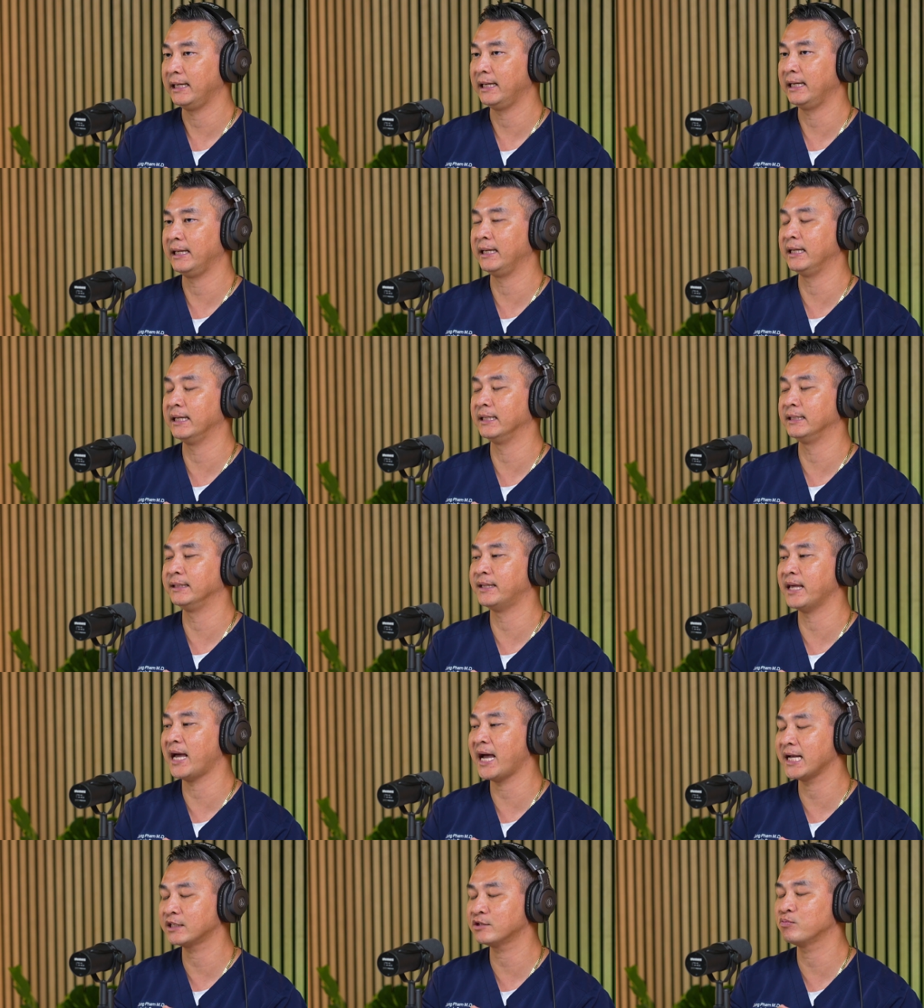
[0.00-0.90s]
And
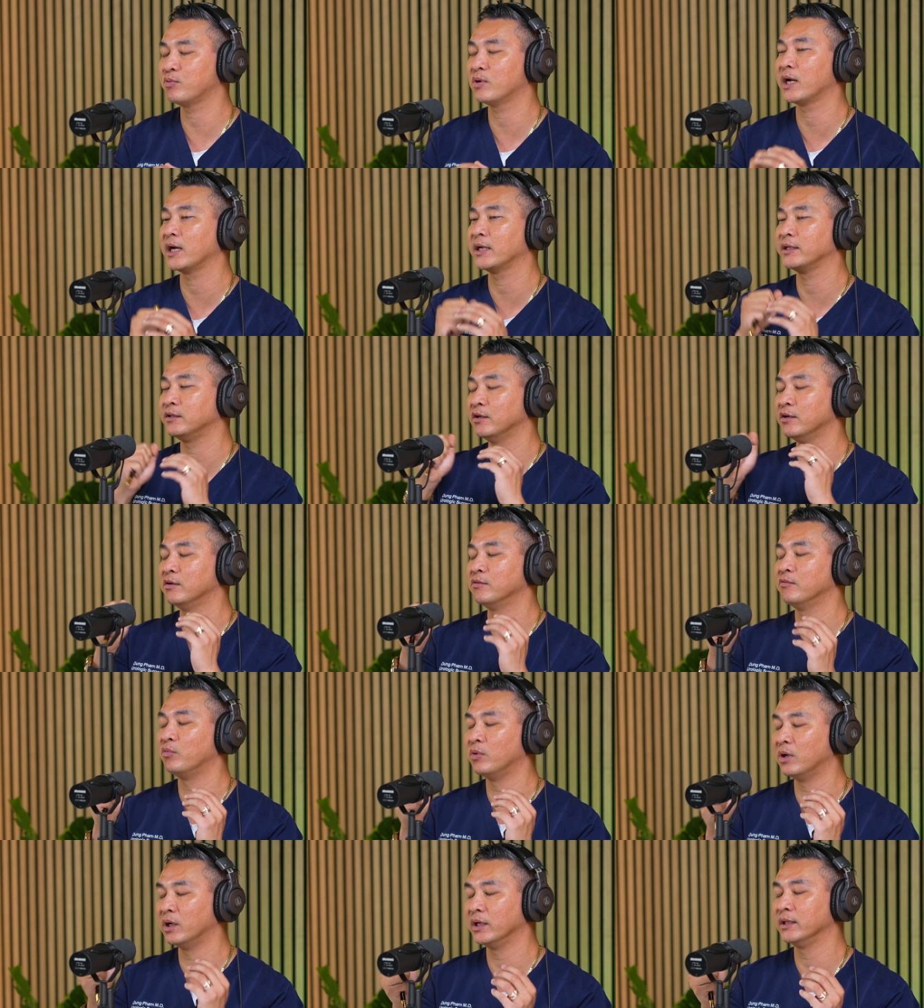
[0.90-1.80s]
that's what I don't
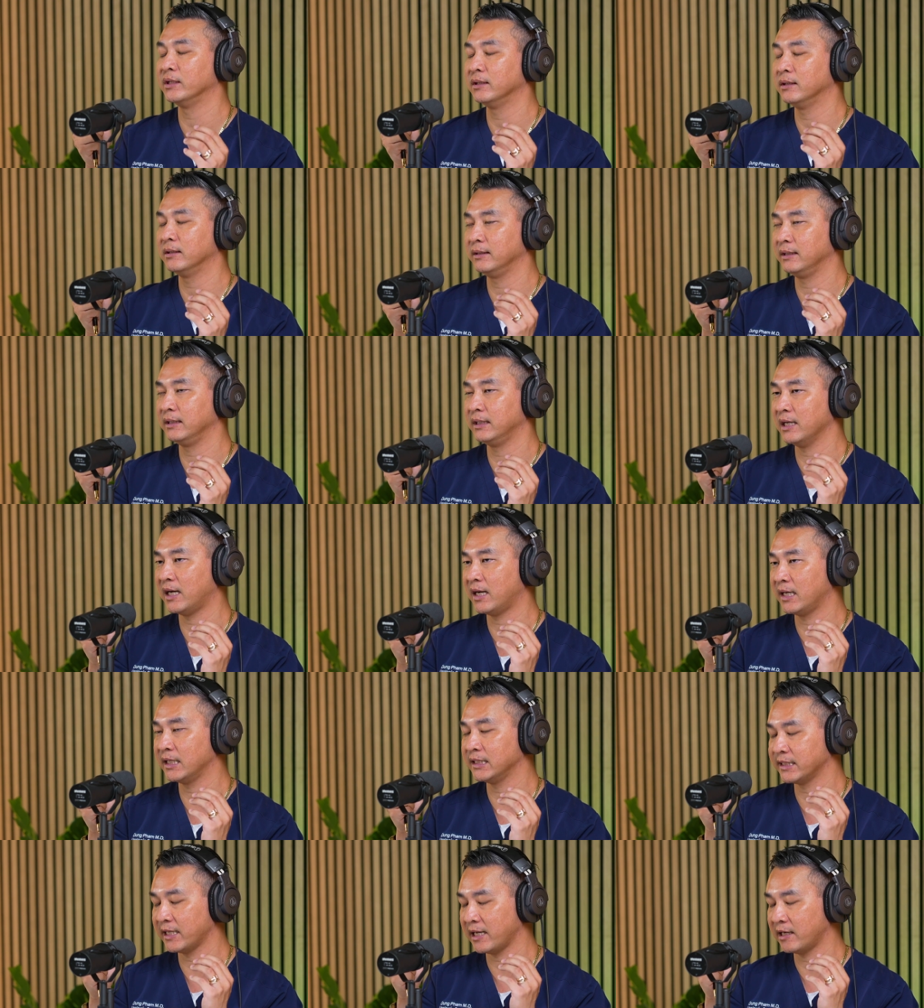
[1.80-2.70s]
want
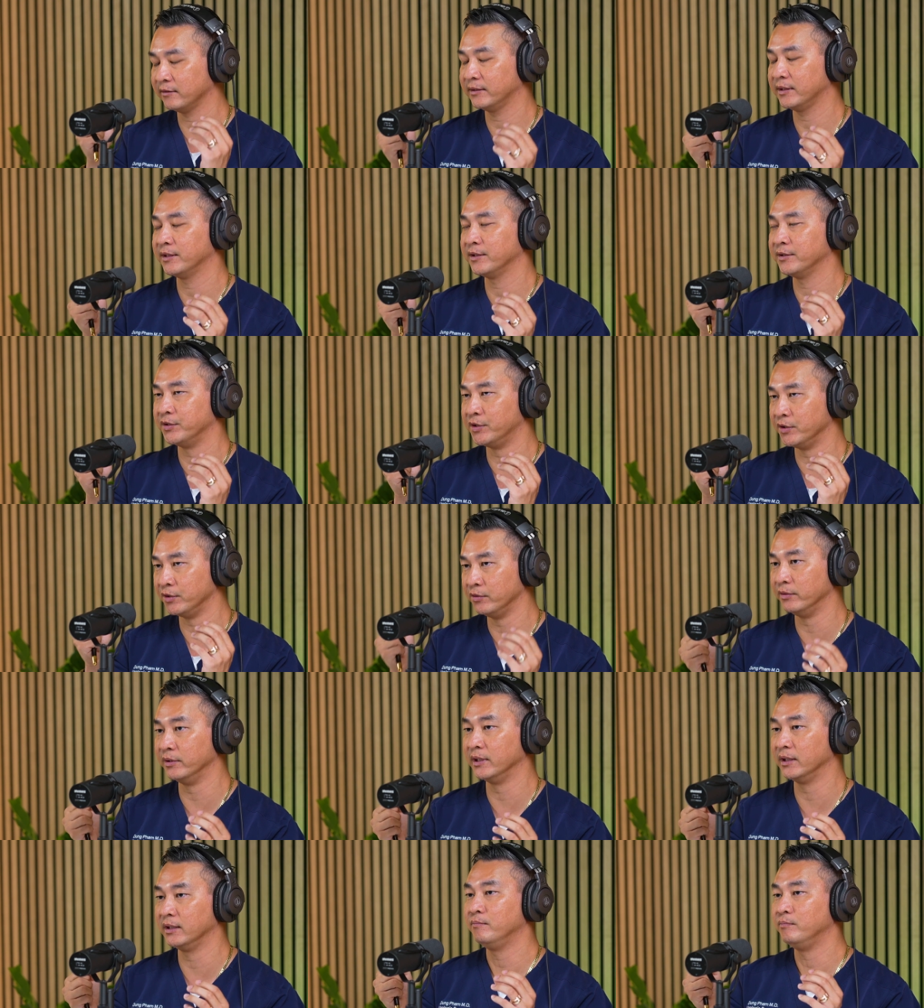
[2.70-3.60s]
guys out there
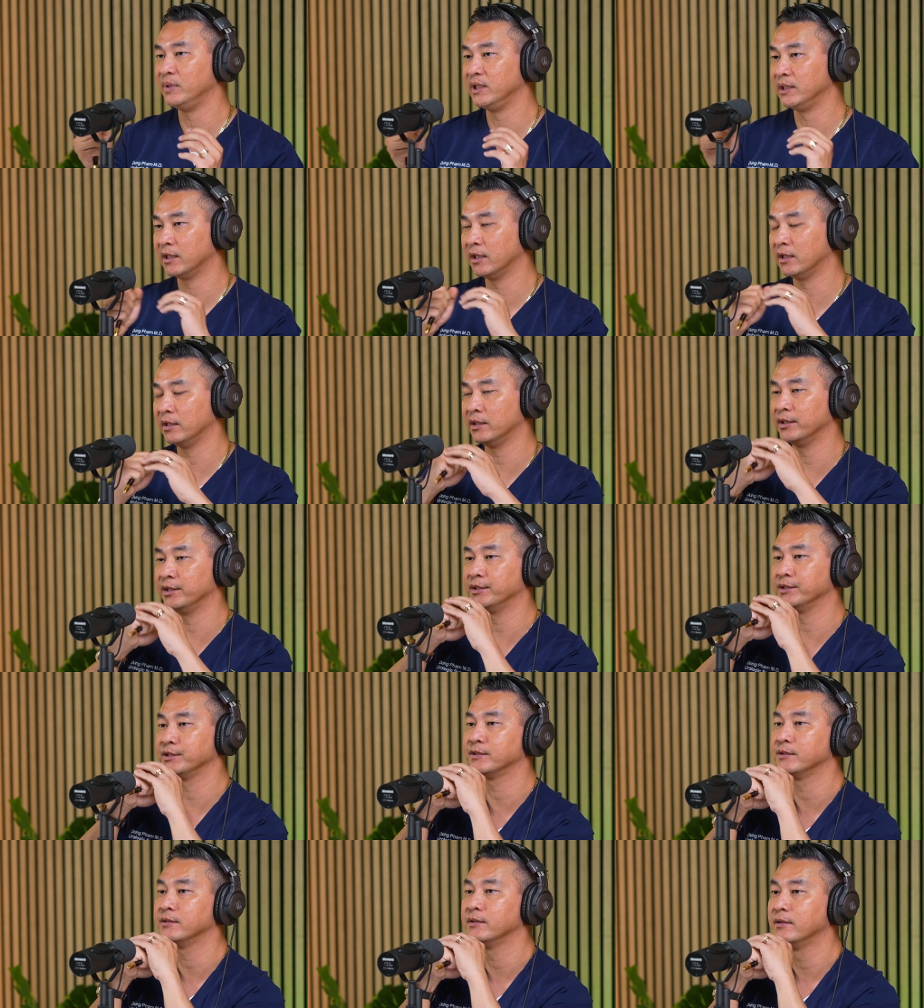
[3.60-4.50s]
doing.
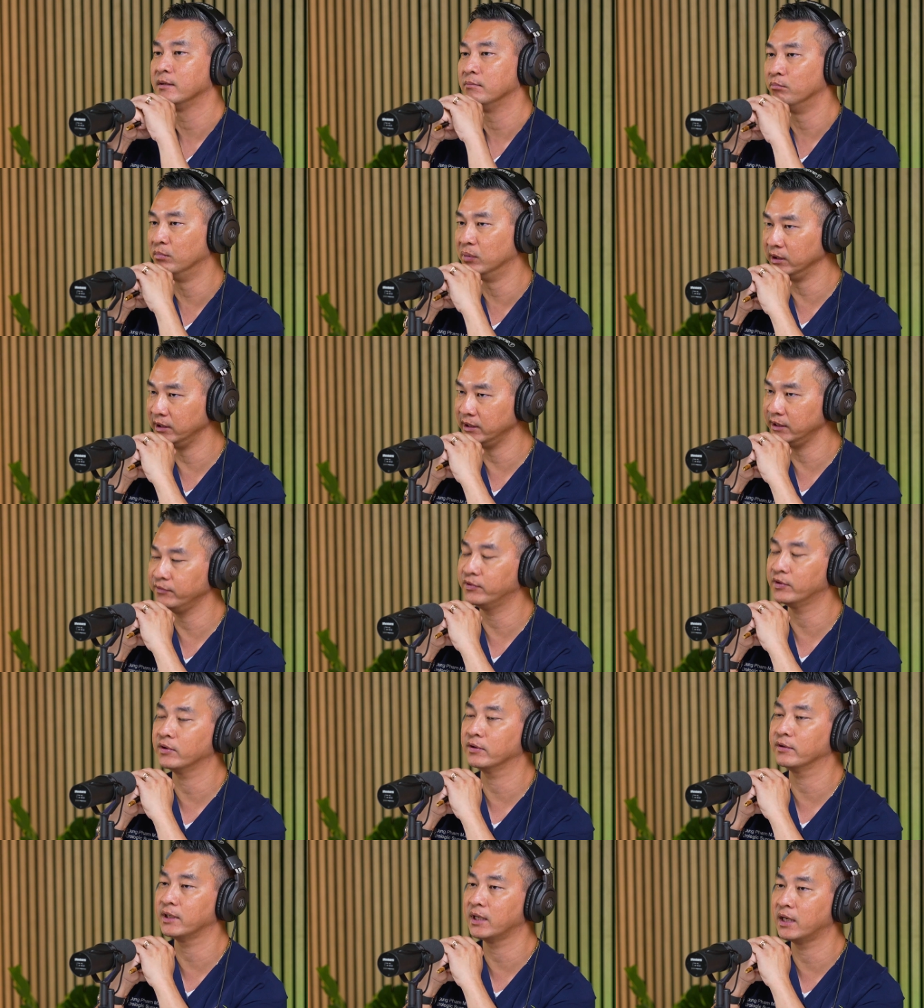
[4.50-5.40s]
Because believe it
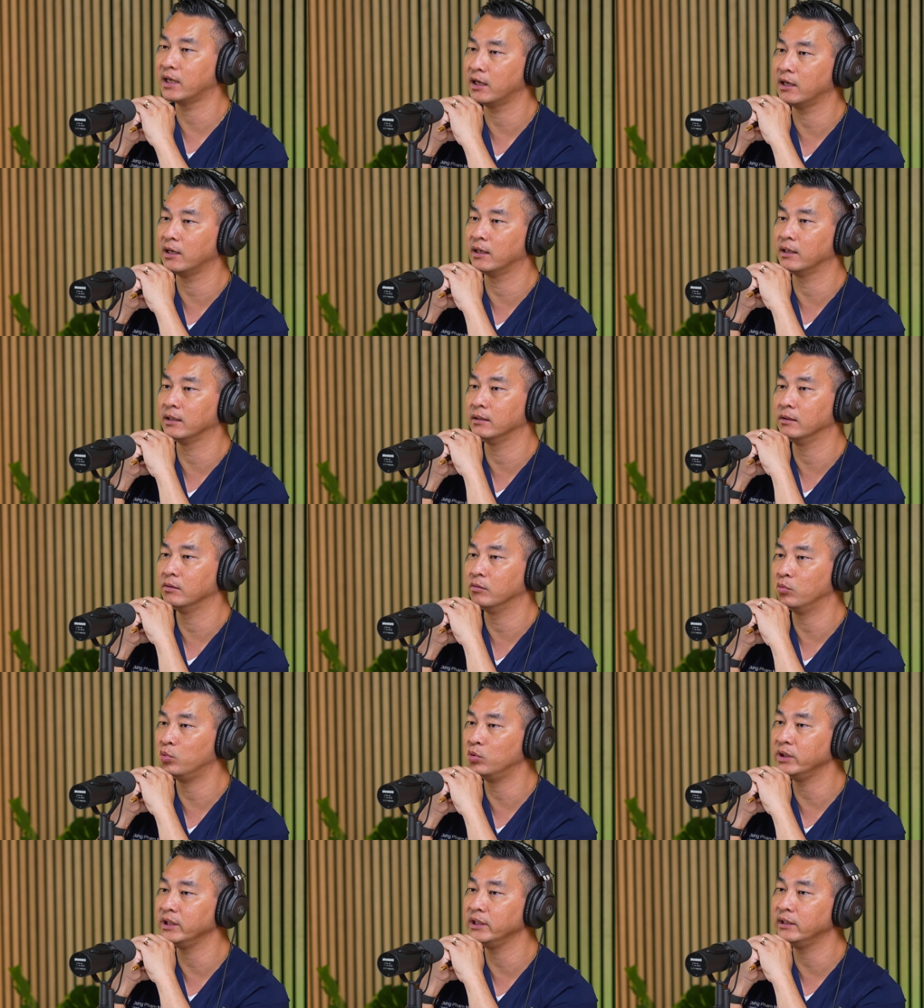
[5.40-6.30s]
or not,
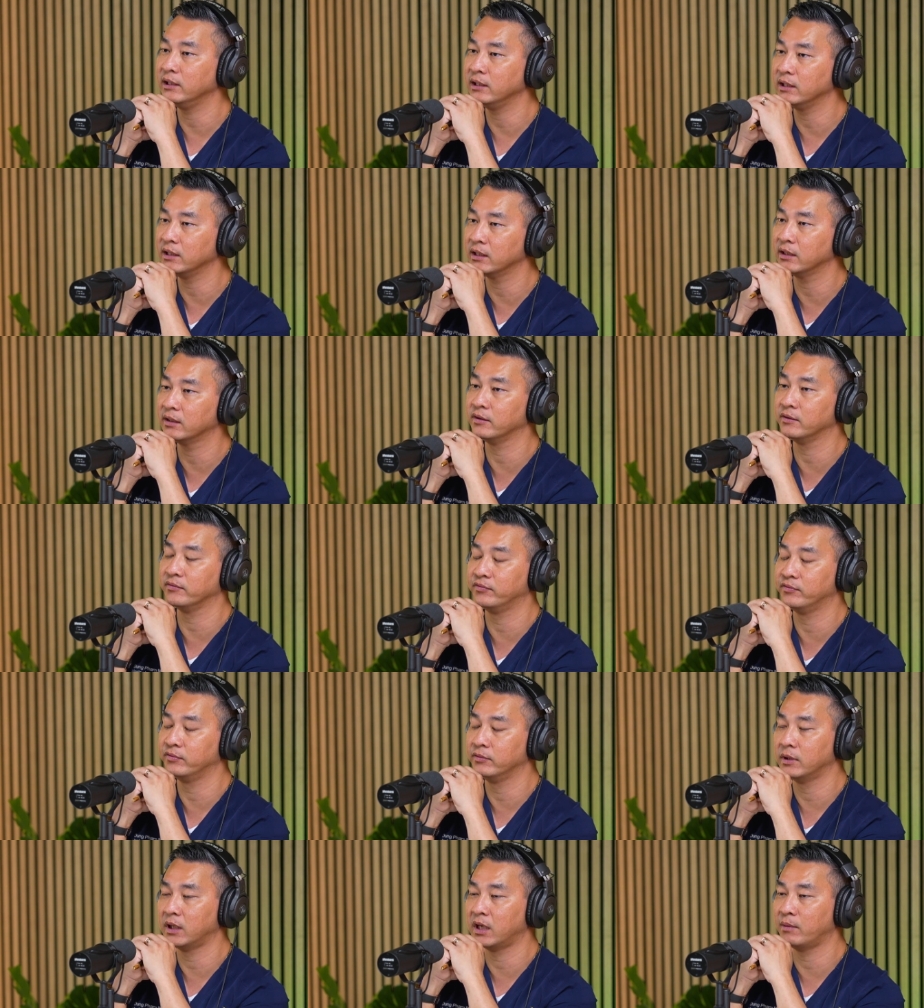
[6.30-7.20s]
we live
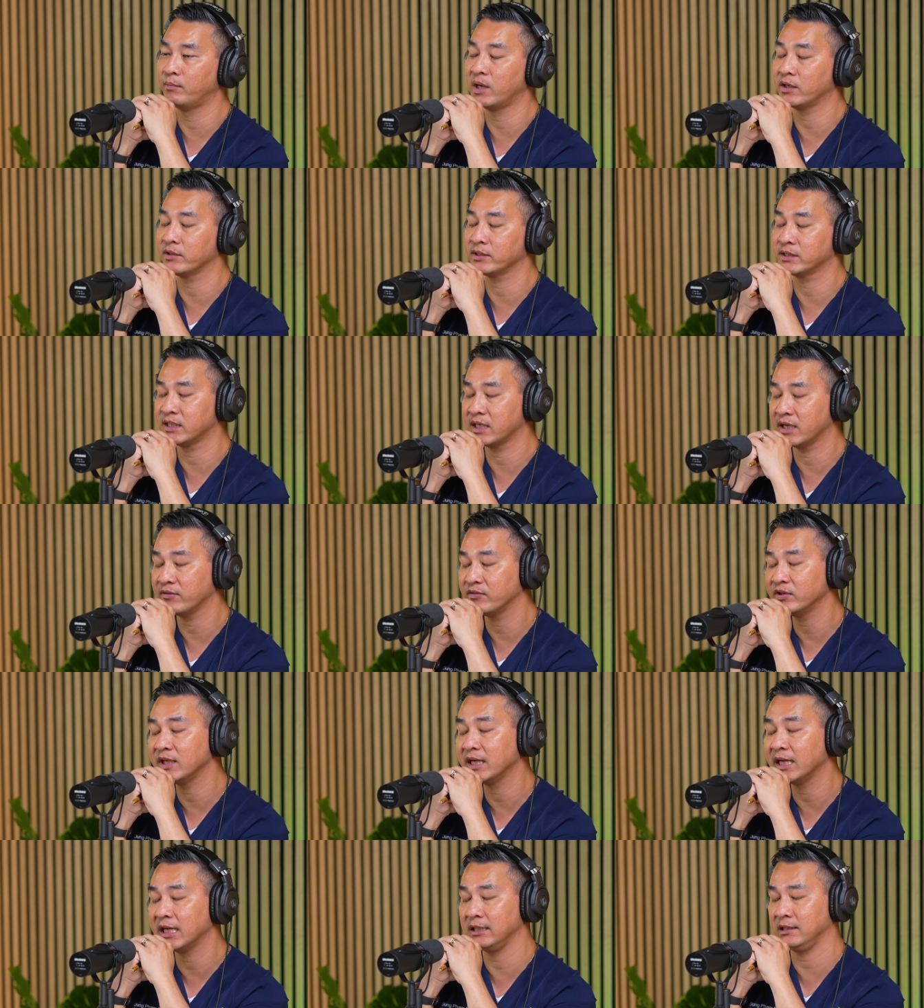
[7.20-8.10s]
about 7
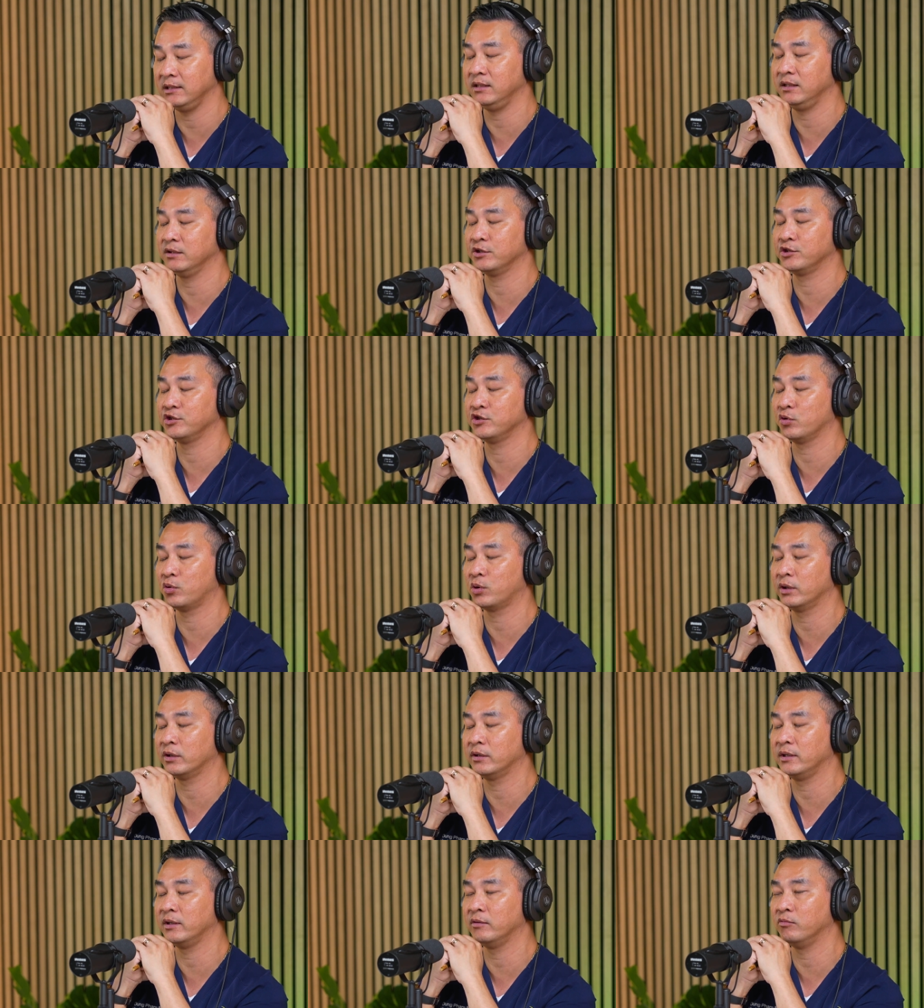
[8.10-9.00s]
to 8 years
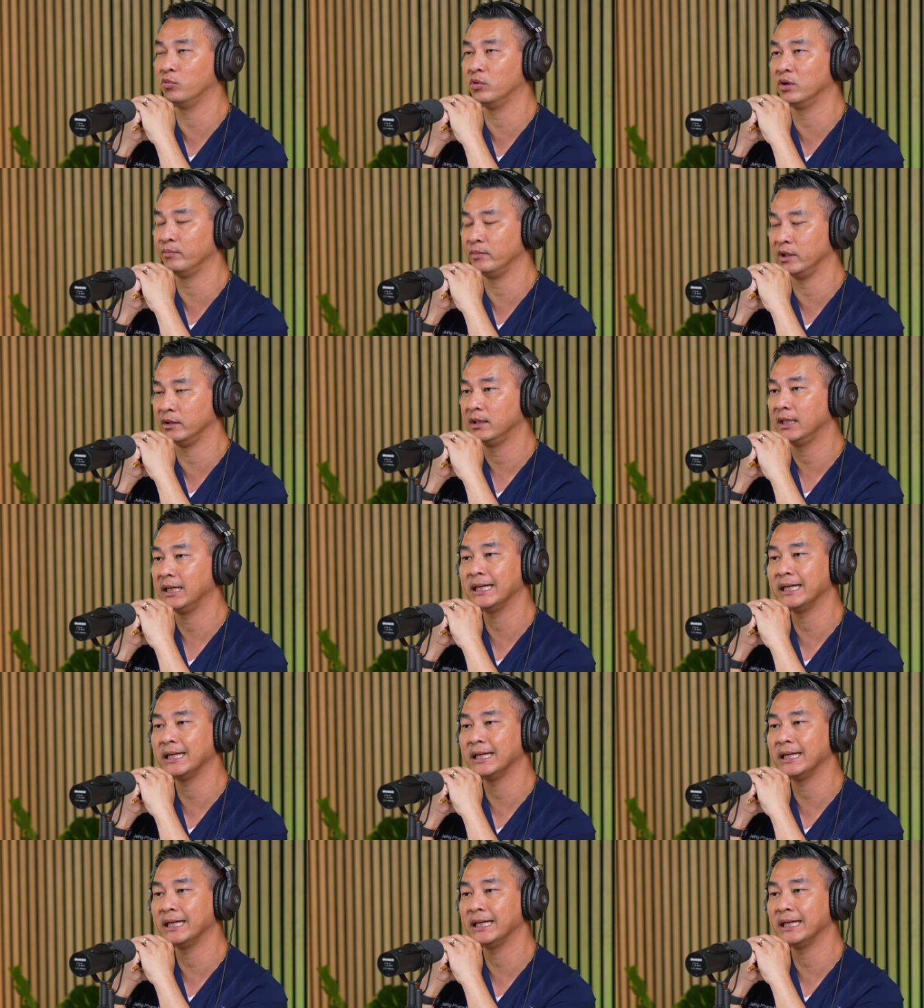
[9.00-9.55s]
shorter than women.